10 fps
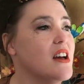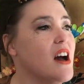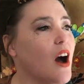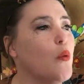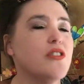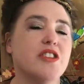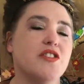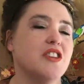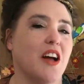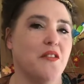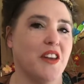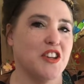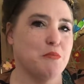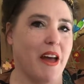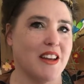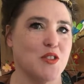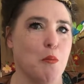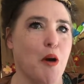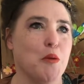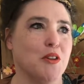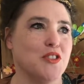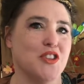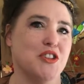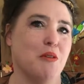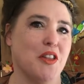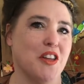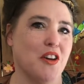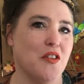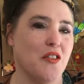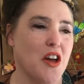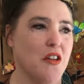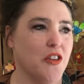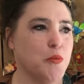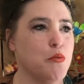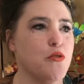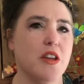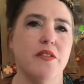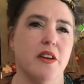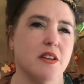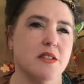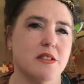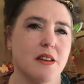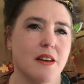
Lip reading: I wondered if she'd have flashbacks or moments that she might think of this previous